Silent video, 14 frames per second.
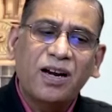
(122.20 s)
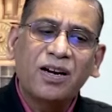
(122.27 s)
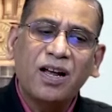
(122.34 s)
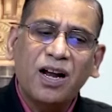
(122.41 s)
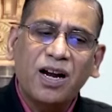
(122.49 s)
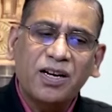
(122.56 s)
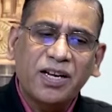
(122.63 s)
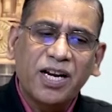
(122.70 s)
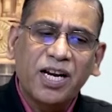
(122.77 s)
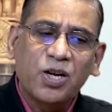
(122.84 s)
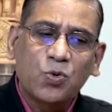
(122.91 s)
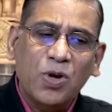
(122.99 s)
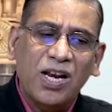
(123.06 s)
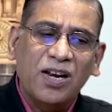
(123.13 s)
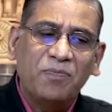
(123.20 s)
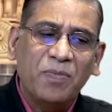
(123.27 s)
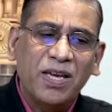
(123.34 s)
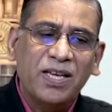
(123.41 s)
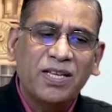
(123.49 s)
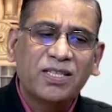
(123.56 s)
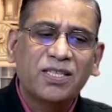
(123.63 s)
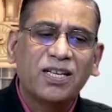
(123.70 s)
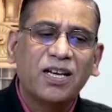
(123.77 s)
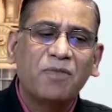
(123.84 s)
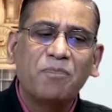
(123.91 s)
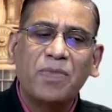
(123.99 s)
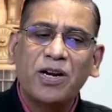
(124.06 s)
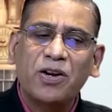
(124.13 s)
under Article 12 means
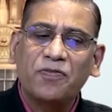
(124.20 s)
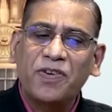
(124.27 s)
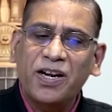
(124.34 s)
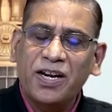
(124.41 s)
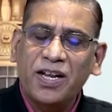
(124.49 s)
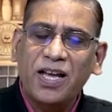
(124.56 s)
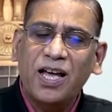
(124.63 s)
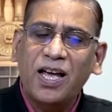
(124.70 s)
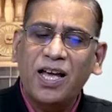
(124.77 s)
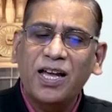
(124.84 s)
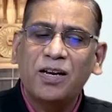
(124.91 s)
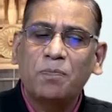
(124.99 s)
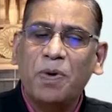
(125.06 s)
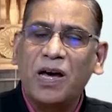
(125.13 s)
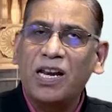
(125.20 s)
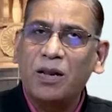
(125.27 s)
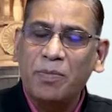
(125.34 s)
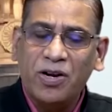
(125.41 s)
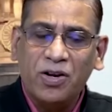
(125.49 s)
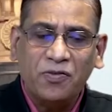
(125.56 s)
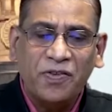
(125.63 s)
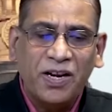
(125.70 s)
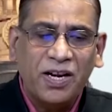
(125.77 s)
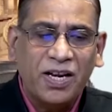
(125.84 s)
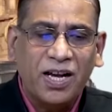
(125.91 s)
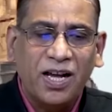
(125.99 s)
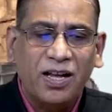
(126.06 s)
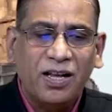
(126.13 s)
Government of India and Parliament of
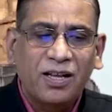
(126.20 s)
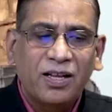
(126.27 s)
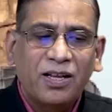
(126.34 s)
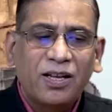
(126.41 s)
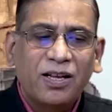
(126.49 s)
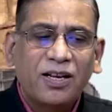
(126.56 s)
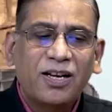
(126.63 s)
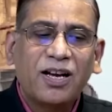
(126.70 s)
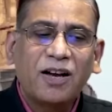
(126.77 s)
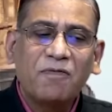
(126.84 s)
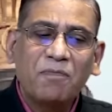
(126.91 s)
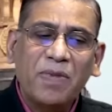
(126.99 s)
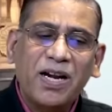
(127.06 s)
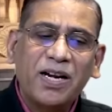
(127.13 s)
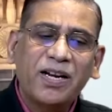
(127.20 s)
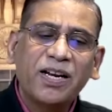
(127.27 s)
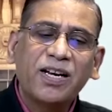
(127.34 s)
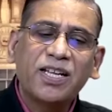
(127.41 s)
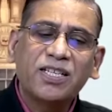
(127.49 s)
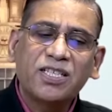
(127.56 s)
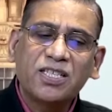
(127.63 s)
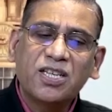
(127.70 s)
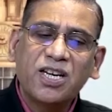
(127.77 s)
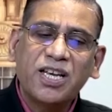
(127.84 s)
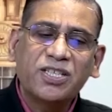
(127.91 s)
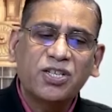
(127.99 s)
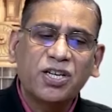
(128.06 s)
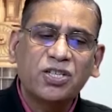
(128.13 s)
India, government and
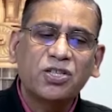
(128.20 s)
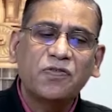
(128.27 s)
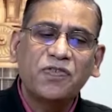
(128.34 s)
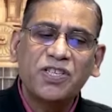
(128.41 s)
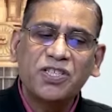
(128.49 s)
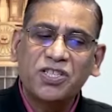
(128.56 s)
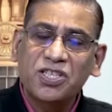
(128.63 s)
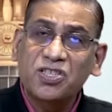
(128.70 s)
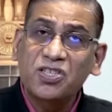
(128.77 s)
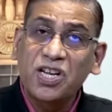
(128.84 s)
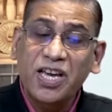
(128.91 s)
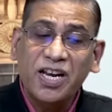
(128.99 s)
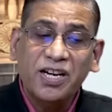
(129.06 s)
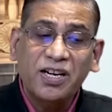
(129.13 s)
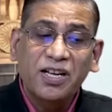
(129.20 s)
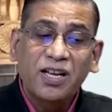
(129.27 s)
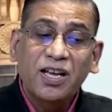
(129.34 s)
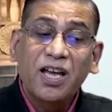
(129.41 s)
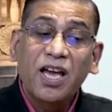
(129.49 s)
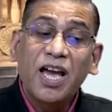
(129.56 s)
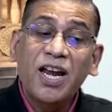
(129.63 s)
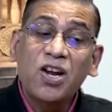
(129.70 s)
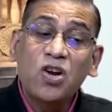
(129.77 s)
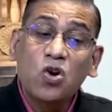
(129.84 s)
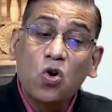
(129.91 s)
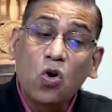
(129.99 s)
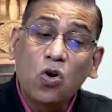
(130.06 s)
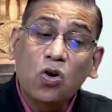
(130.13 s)
legislatures of each state,
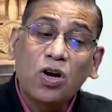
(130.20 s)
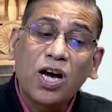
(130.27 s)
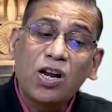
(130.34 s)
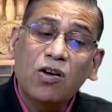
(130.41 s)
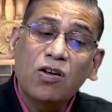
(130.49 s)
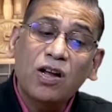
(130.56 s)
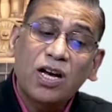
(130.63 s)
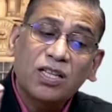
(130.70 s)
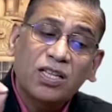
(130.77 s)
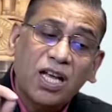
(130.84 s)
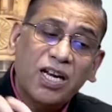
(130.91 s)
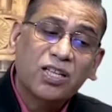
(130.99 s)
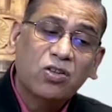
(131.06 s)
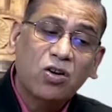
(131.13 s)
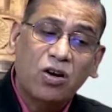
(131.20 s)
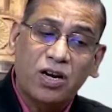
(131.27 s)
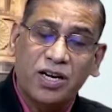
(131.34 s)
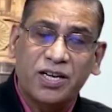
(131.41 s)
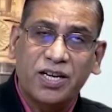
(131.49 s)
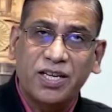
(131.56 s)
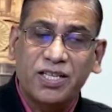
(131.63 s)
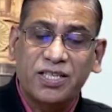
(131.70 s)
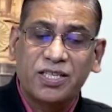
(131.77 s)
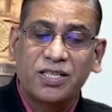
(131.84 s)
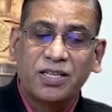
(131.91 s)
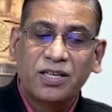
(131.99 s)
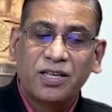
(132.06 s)
and local or other authorities